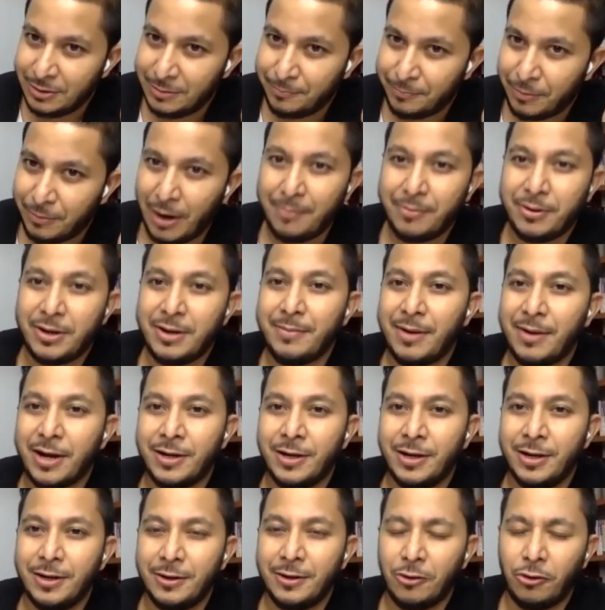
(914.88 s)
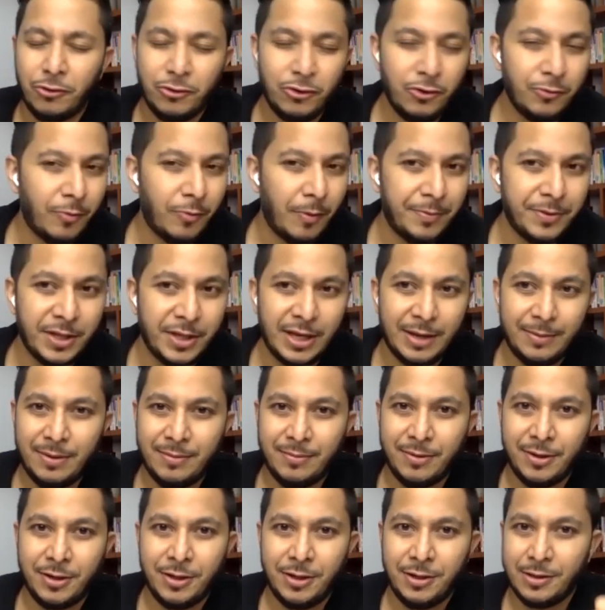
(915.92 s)
primary market or new property can make
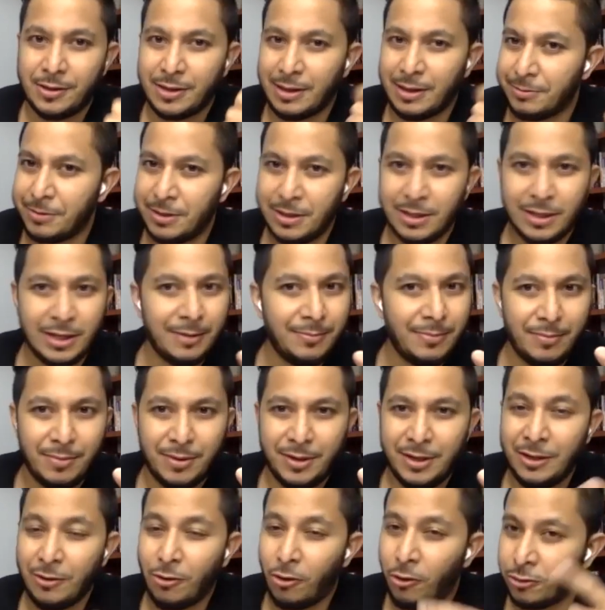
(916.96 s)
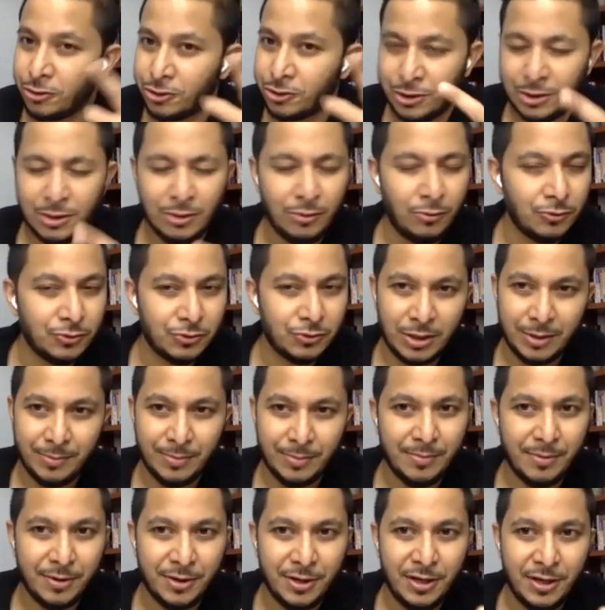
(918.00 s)
money, sub-sale can make money, auction also can
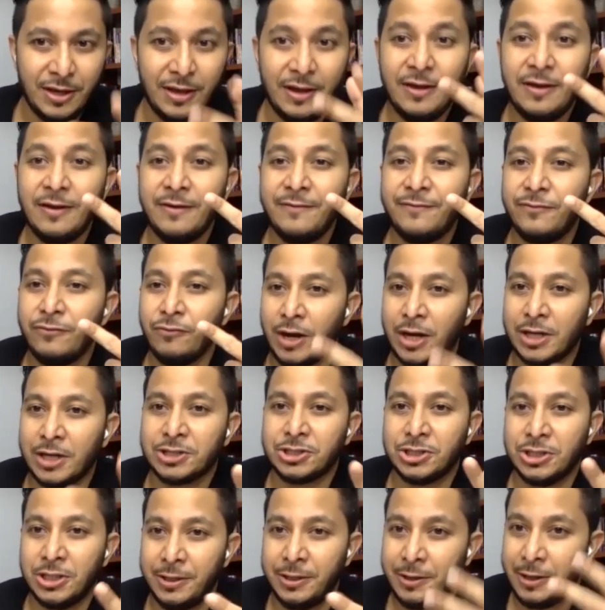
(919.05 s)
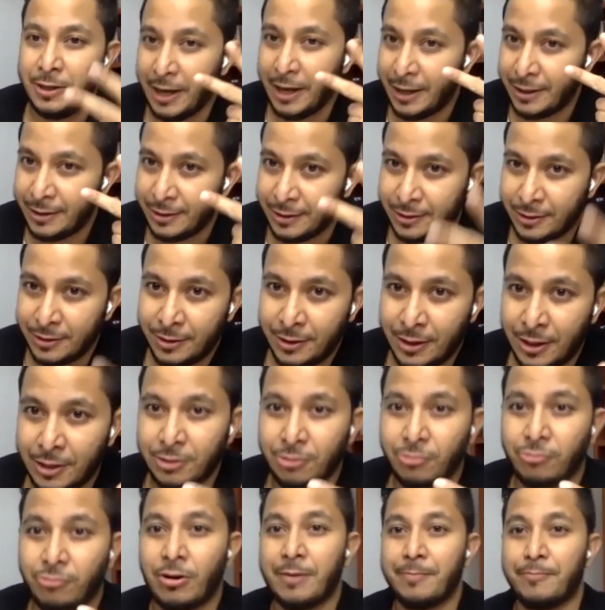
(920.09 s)
make money if you actually enter at
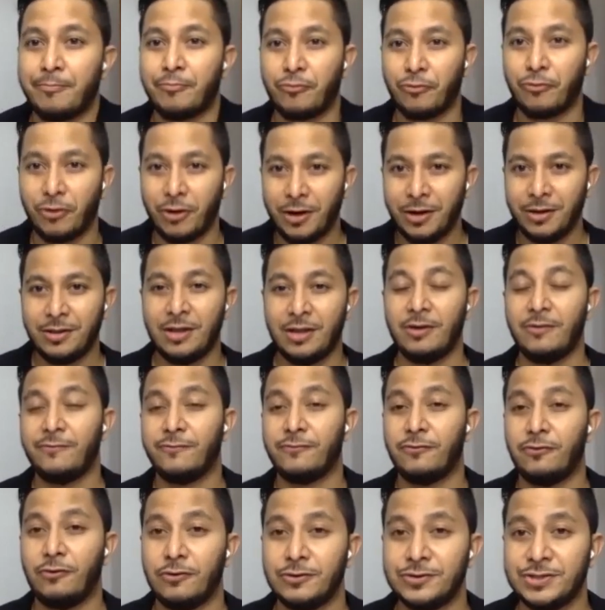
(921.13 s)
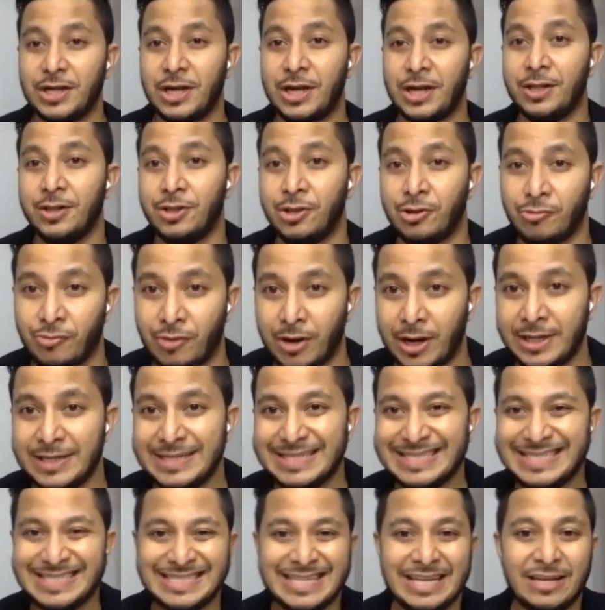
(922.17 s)
the right price and of course at the right
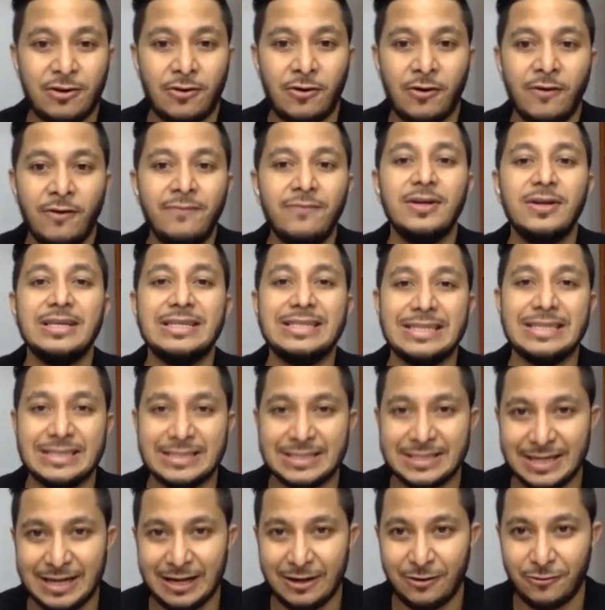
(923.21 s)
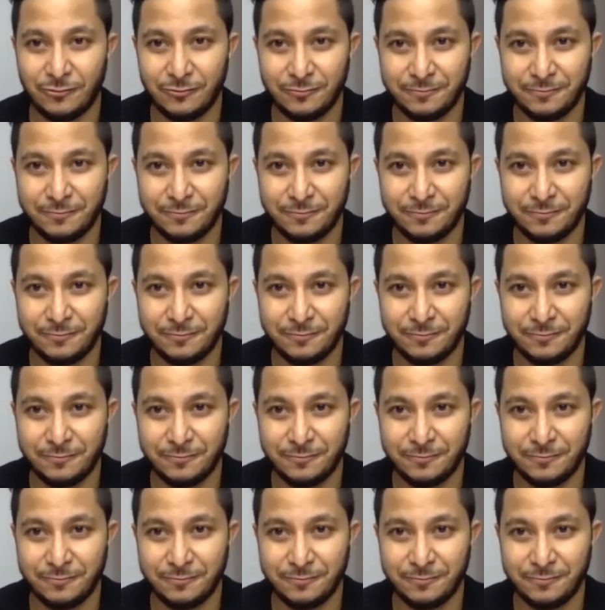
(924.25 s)
set of discount.